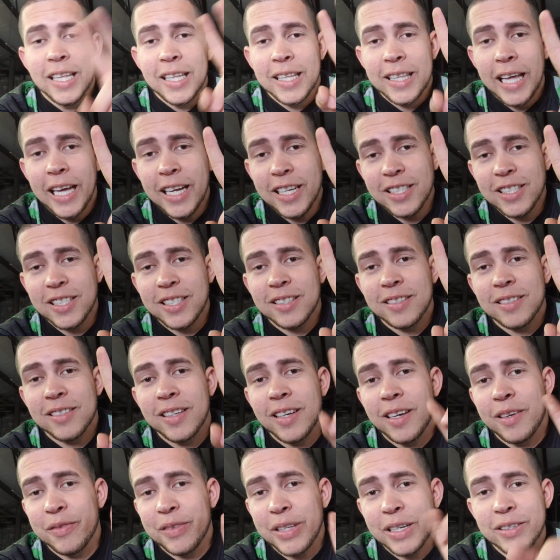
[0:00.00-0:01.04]
Thanks.
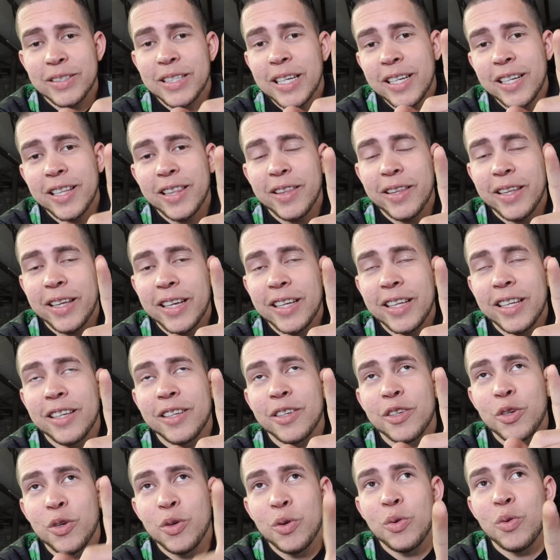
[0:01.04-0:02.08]
If there's
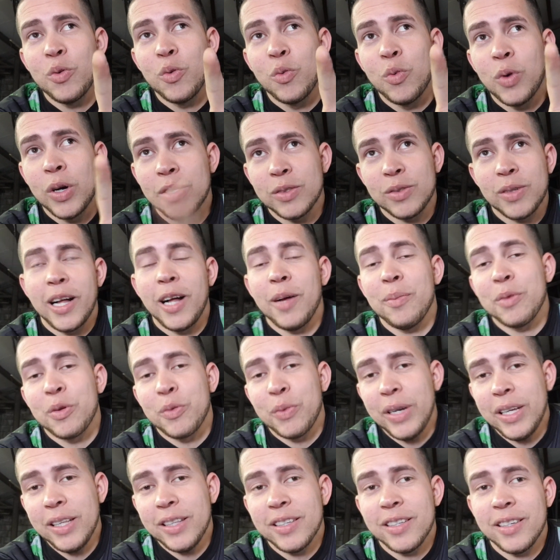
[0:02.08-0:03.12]
anything you want to help me
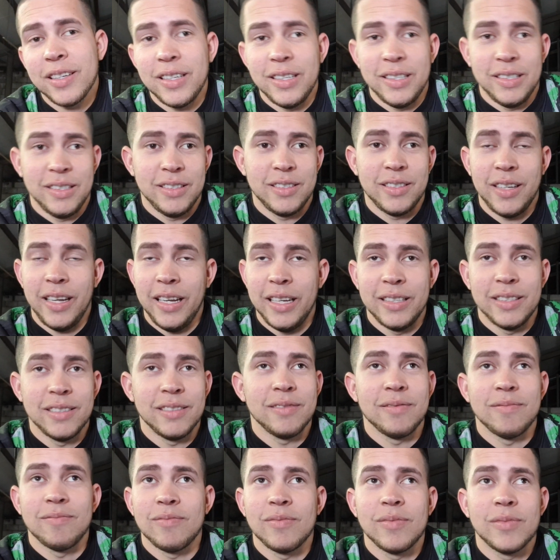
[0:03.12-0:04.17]
with
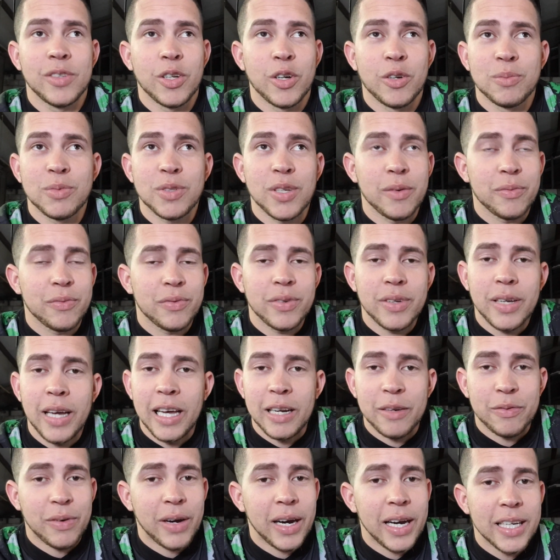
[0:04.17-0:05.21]
in terms of
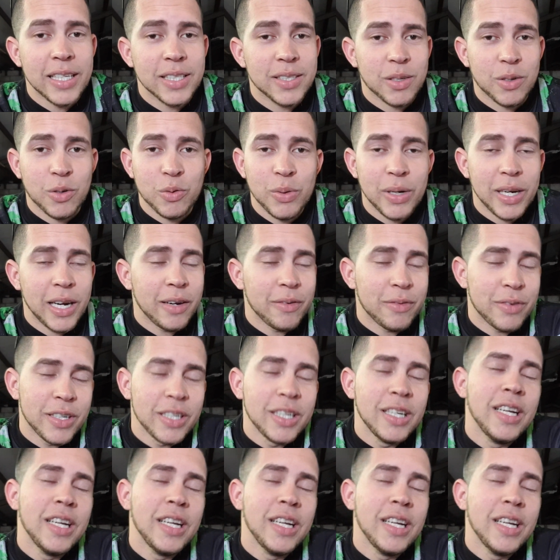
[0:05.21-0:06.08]
advice or whatever,